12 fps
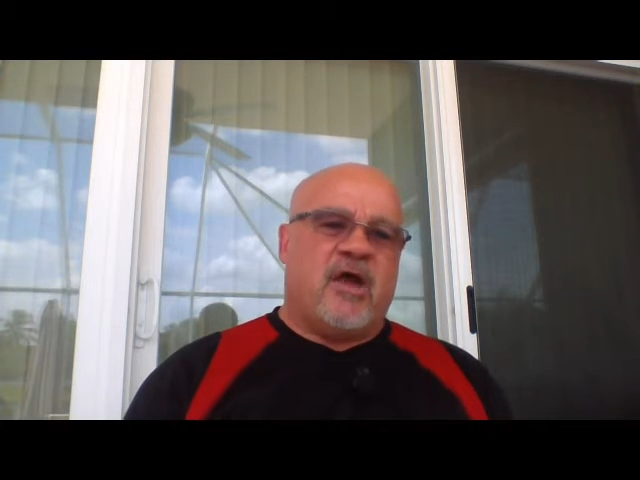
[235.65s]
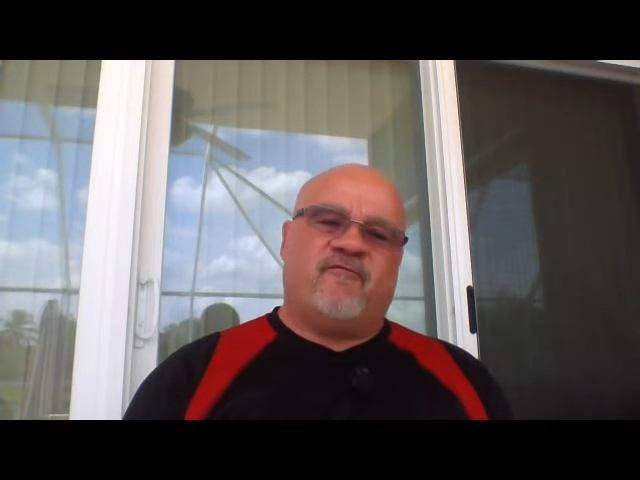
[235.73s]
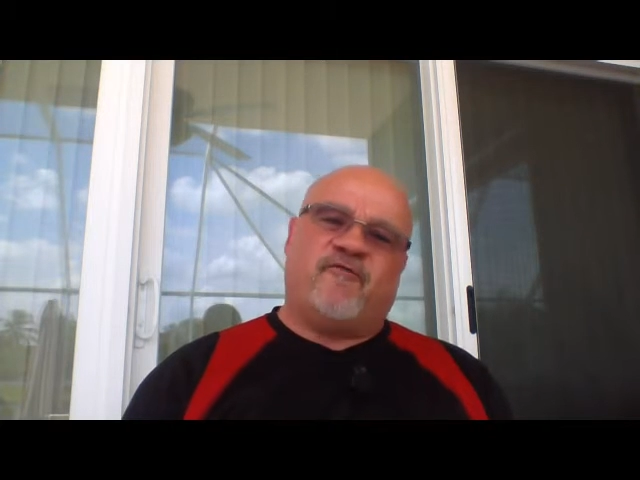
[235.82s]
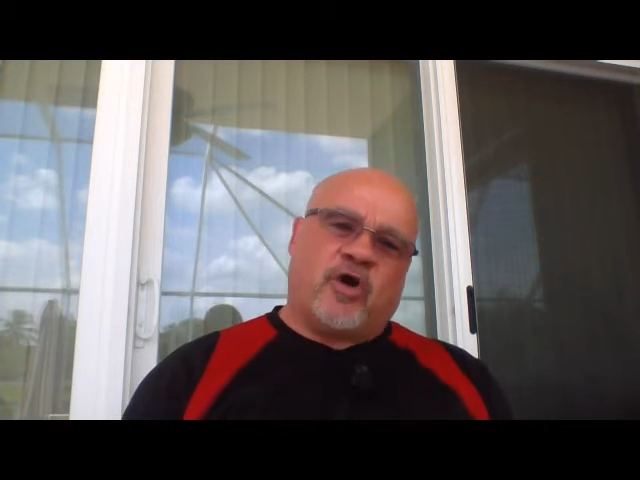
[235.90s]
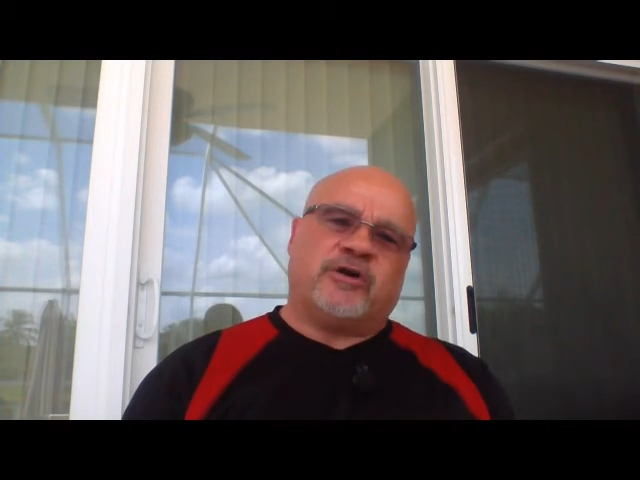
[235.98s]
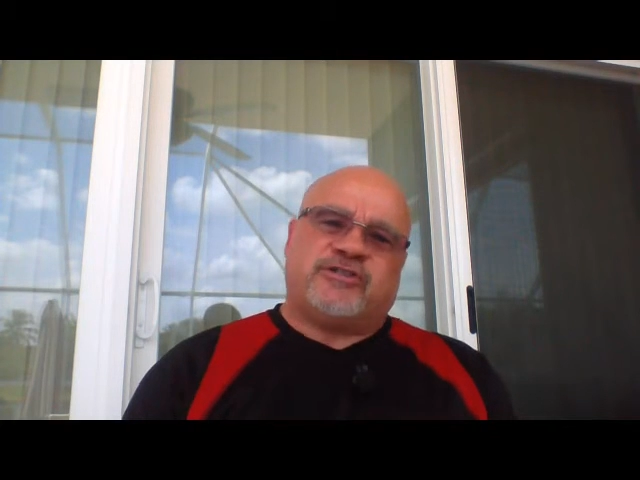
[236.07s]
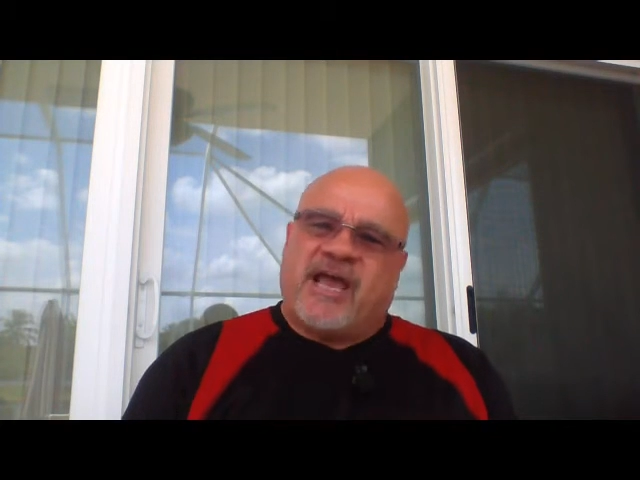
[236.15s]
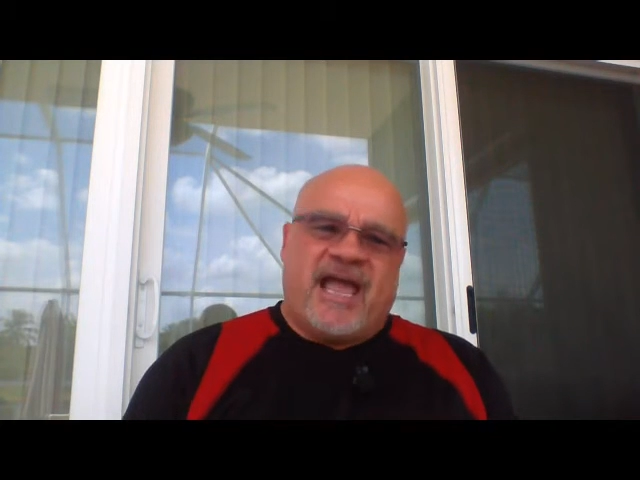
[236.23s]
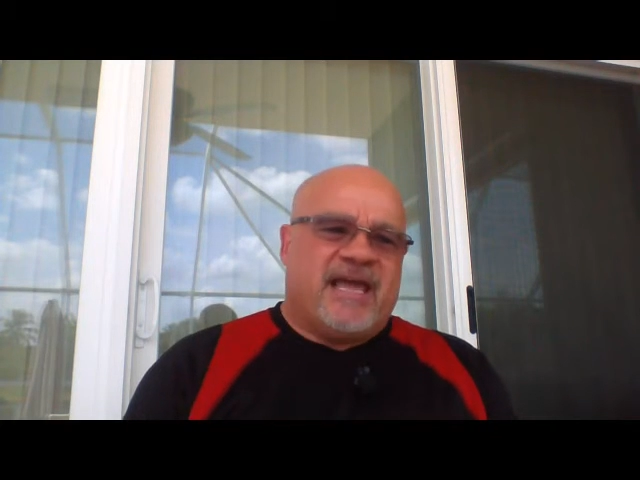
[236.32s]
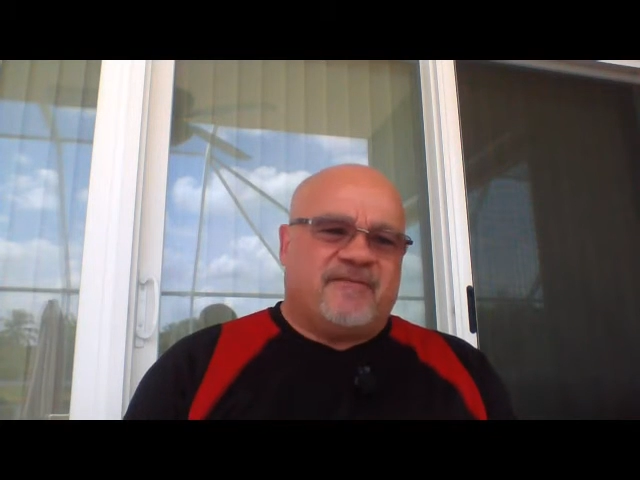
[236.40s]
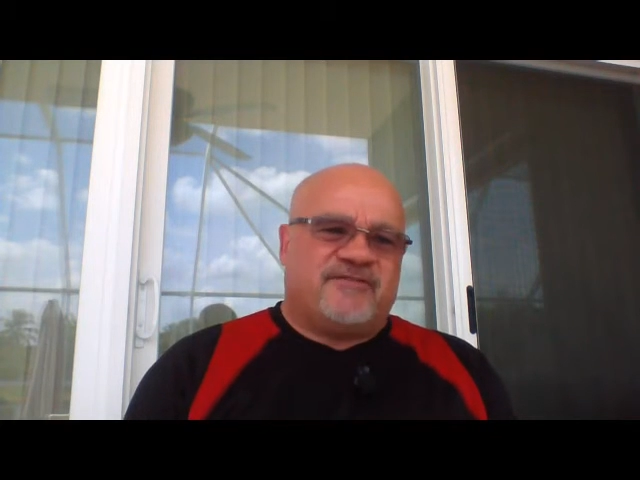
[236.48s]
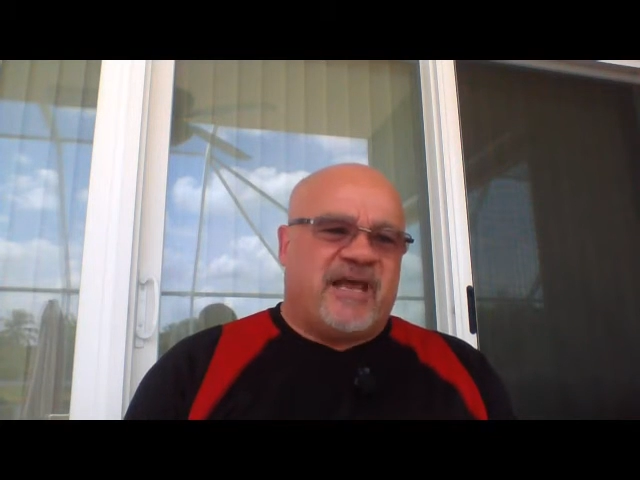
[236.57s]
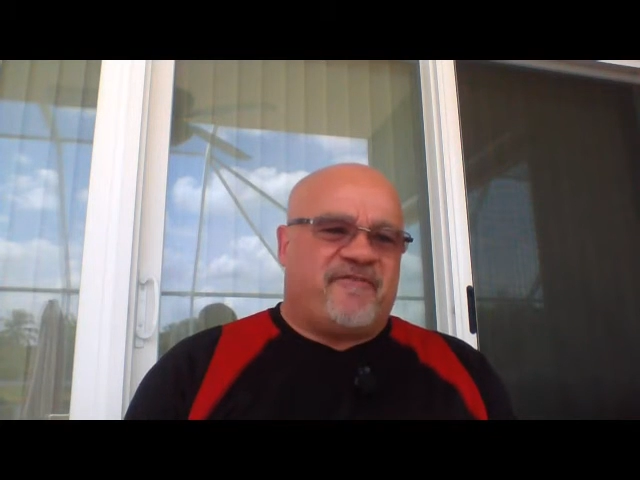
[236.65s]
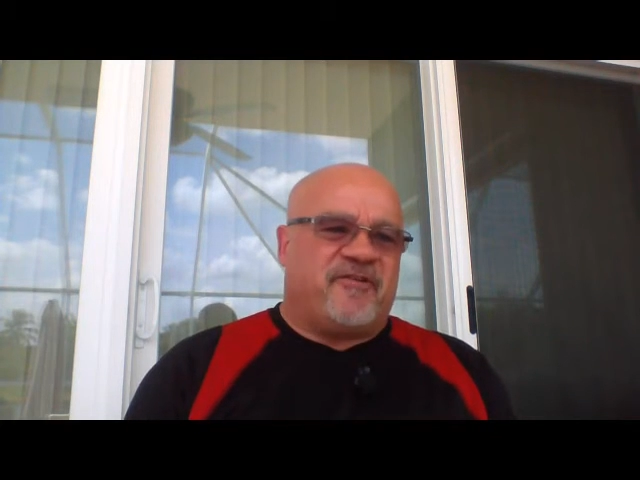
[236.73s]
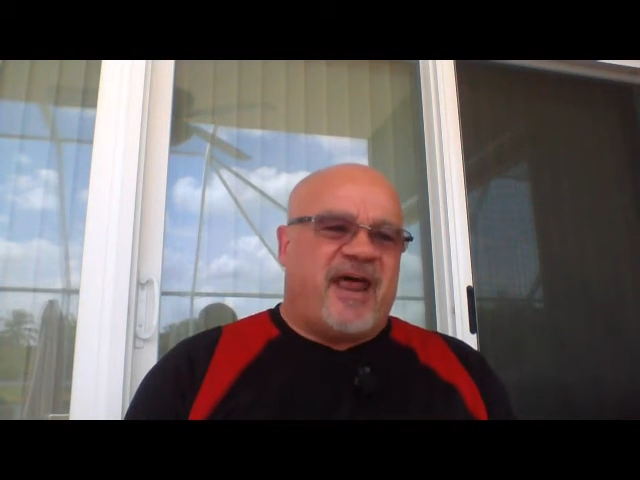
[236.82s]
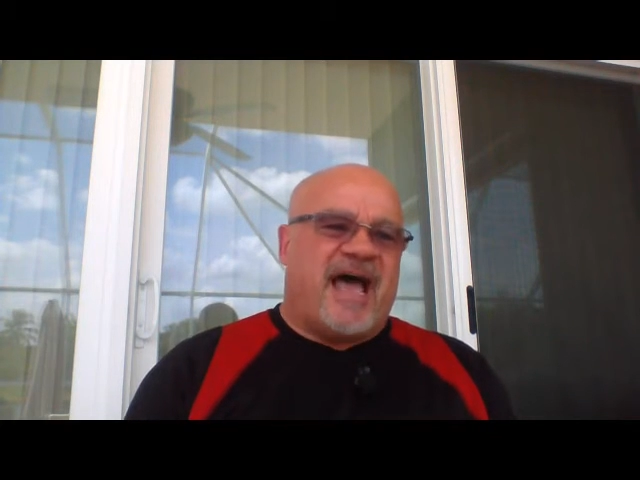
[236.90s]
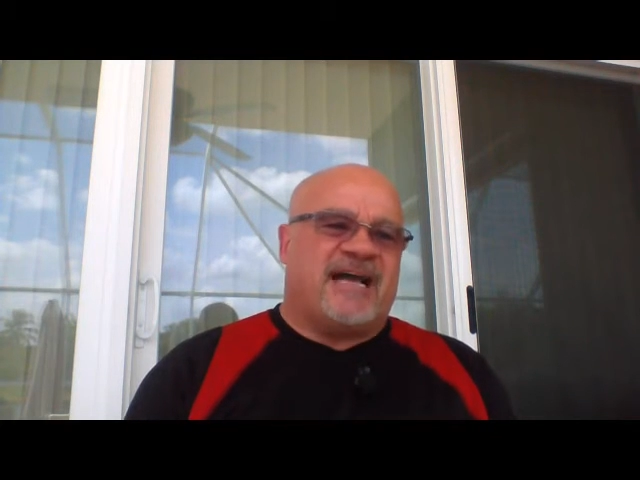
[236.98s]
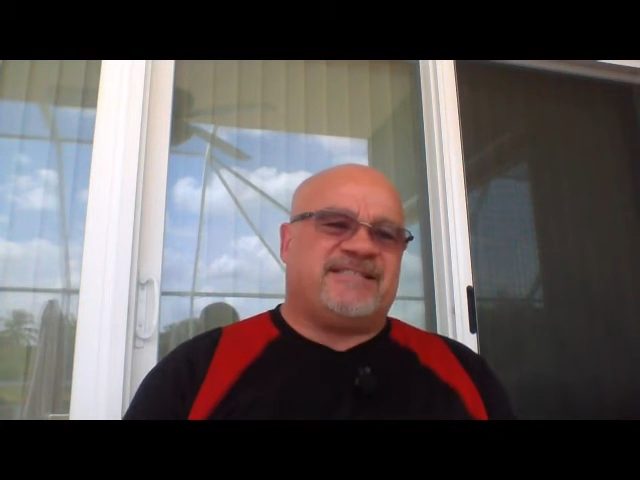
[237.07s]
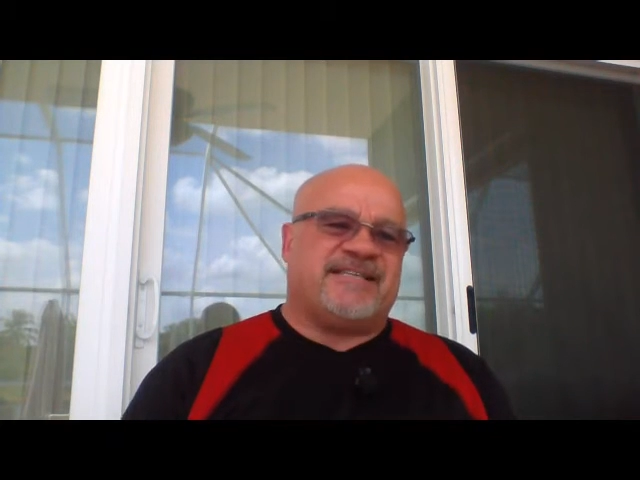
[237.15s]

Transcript: Verse 8 of Zephaniah